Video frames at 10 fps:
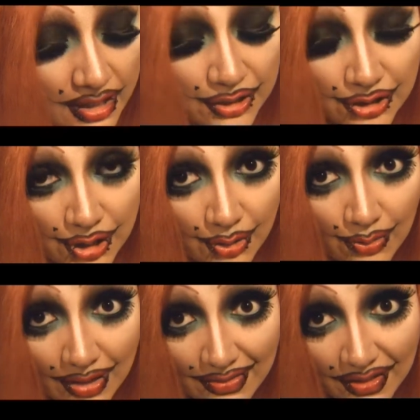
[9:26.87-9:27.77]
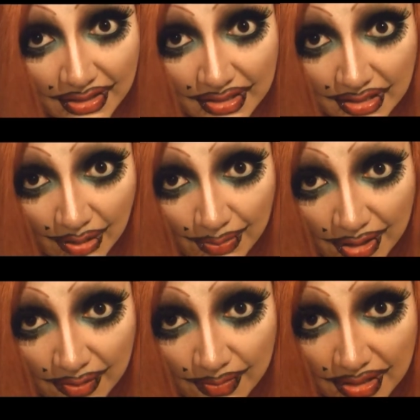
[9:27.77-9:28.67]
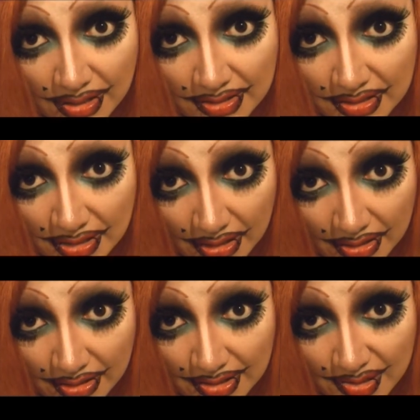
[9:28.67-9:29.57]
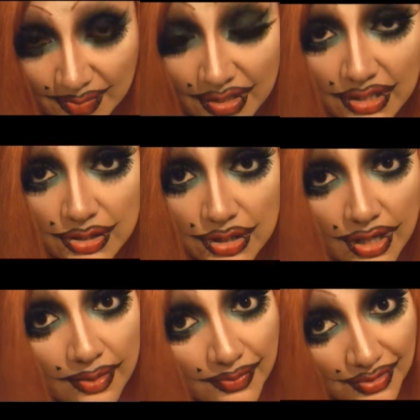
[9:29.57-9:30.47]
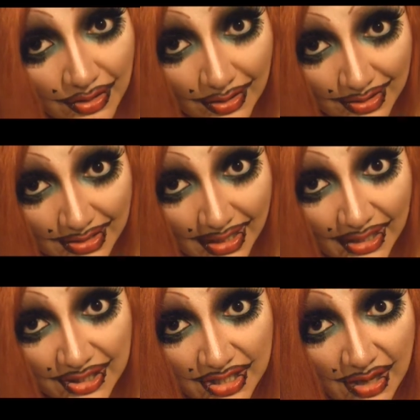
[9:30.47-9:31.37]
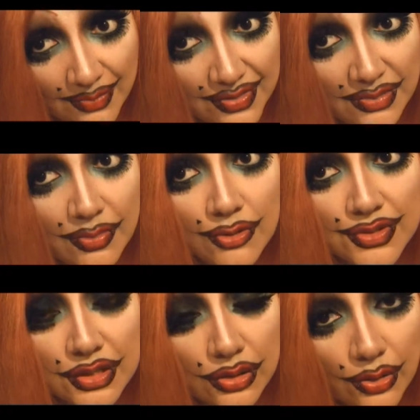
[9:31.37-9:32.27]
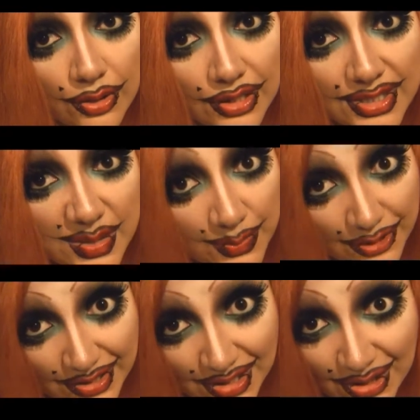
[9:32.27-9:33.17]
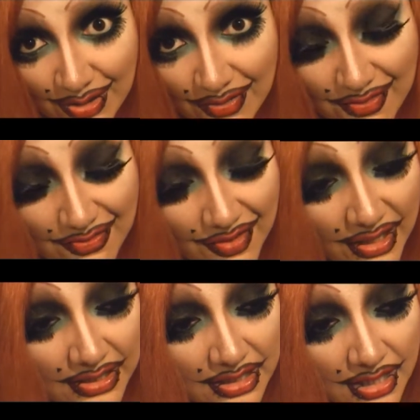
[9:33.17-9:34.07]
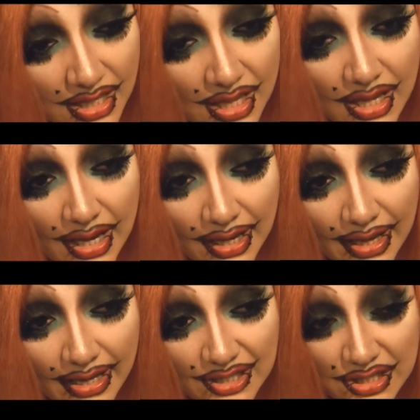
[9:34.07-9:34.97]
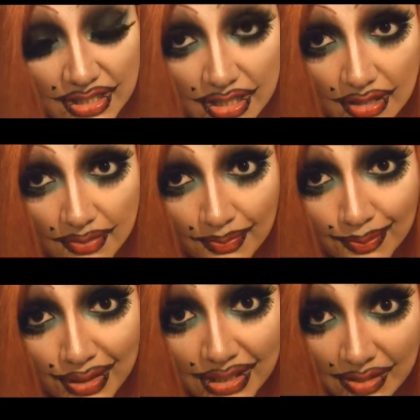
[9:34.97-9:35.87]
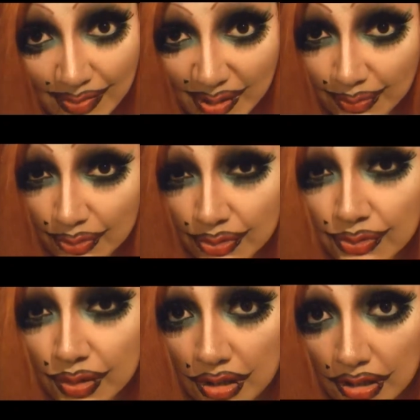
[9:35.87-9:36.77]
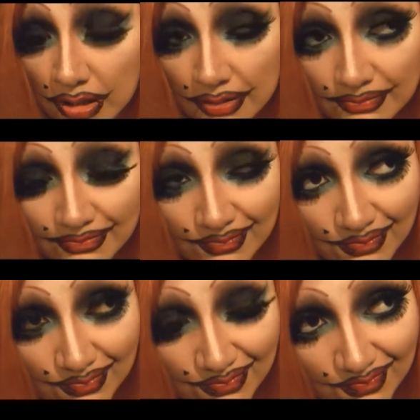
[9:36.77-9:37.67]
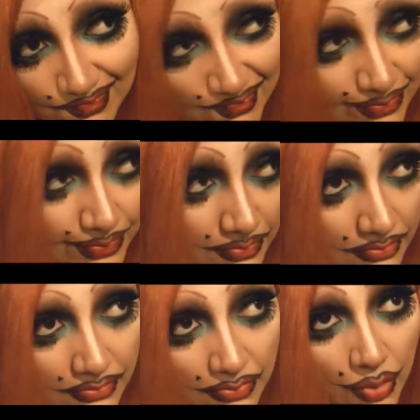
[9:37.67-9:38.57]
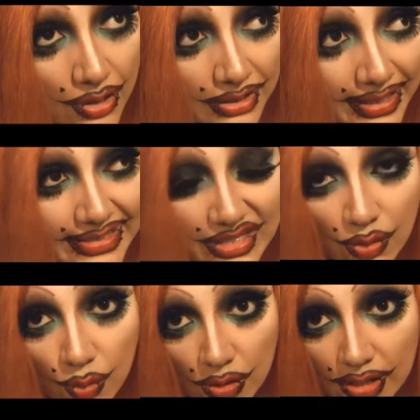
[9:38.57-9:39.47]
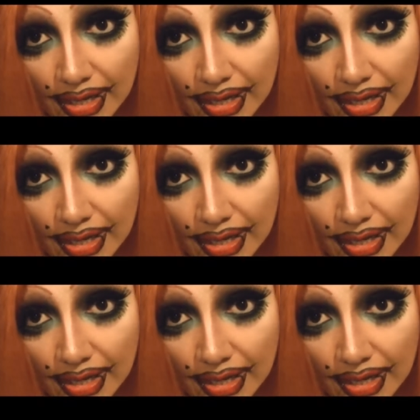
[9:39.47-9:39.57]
No, that does not make me a scandalous bitch. I'm not. Actually, I'm the most loyalist person you'll ever find. I actually pity people who are more or less a whore.